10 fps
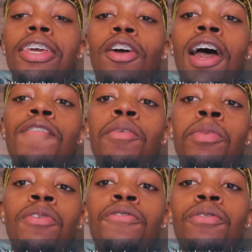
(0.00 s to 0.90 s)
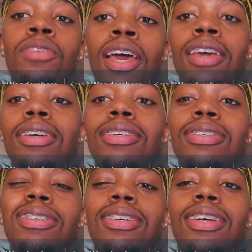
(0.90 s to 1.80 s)
y'all have a beautiful day
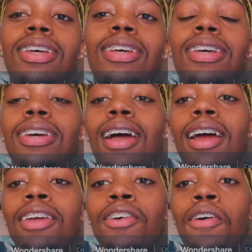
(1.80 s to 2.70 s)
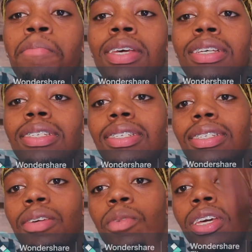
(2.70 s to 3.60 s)
all right y'all
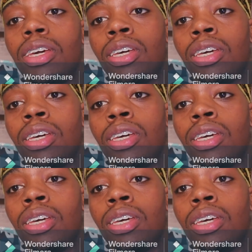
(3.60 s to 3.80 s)
peace we